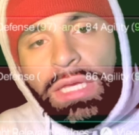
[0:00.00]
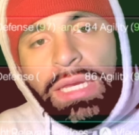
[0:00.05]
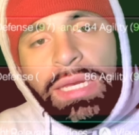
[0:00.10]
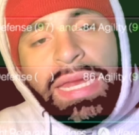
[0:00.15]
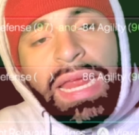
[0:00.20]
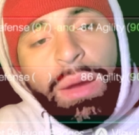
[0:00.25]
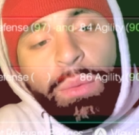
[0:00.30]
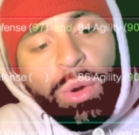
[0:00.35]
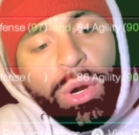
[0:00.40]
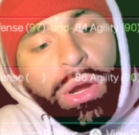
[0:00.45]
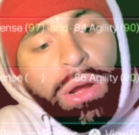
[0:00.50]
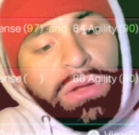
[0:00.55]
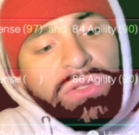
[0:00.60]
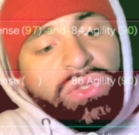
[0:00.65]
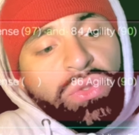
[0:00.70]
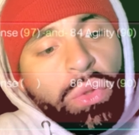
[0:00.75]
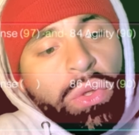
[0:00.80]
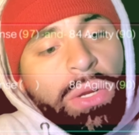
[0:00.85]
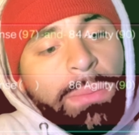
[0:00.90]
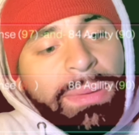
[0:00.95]
Now we're also
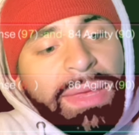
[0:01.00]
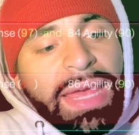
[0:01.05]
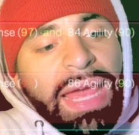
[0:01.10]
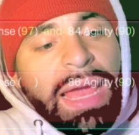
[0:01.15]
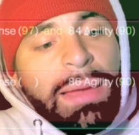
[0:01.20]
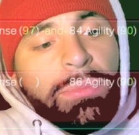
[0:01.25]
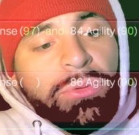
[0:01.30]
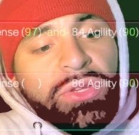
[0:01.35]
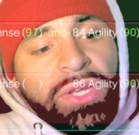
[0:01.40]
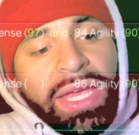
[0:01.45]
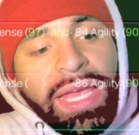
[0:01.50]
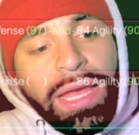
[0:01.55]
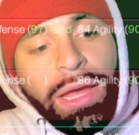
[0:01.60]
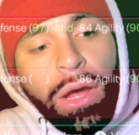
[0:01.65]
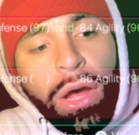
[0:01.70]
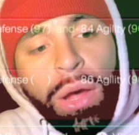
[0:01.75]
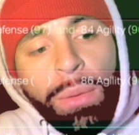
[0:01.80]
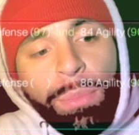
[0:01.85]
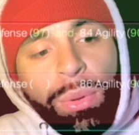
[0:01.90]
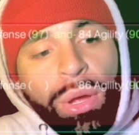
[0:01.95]
going to be able to get
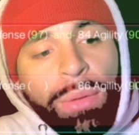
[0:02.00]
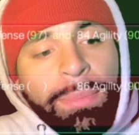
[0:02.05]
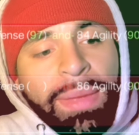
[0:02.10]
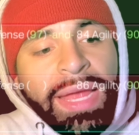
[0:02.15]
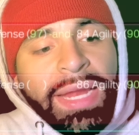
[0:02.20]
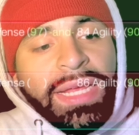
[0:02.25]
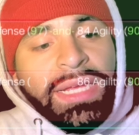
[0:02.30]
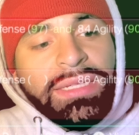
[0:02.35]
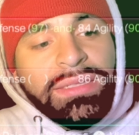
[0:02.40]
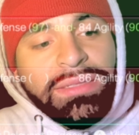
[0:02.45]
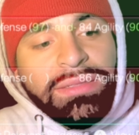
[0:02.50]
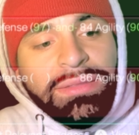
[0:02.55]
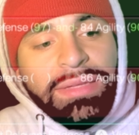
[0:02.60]
on-ball menace,